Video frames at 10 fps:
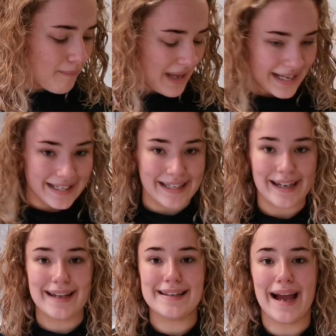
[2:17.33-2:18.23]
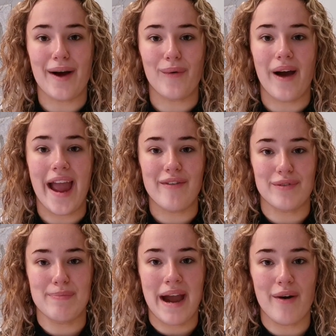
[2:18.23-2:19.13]
pink, and now
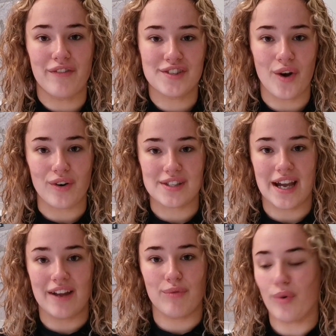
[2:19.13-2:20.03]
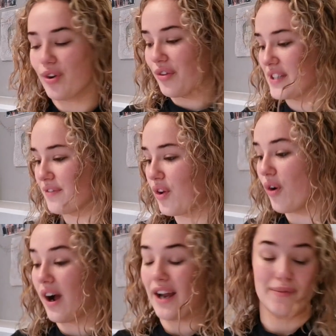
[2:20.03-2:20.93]
every pair of socks that I've worn on this
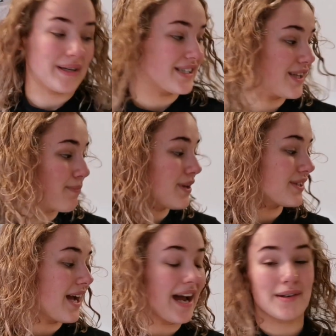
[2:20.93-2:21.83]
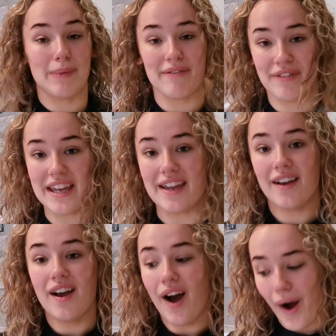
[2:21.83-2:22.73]
floor and my slippers and my feet
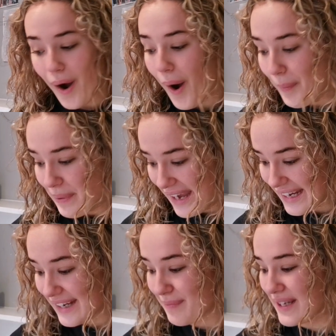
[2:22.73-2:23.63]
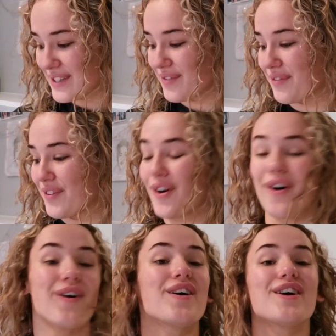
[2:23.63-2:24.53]
are pink because of the
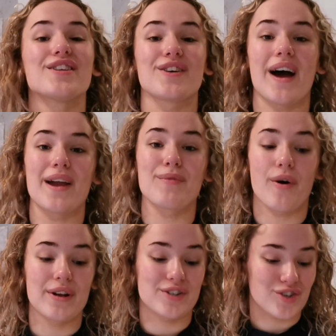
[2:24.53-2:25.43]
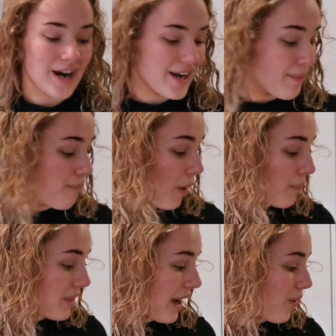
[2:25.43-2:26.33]
floor. So I'm going to try and
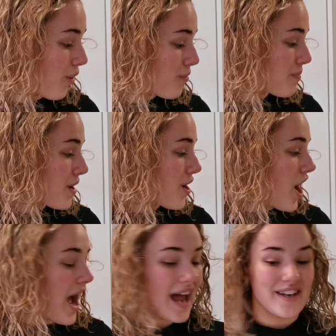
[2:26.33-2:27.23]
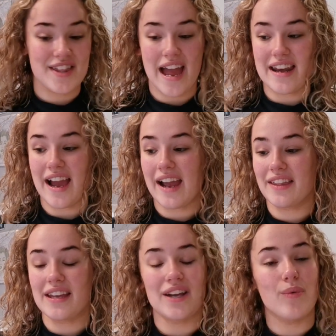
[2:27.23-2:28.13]
mop that up, and then I
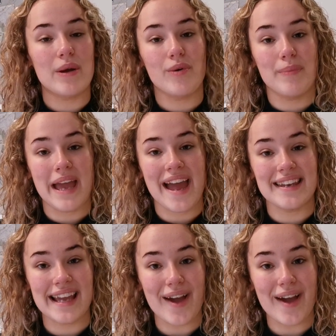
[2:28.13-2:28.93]
think we will be heading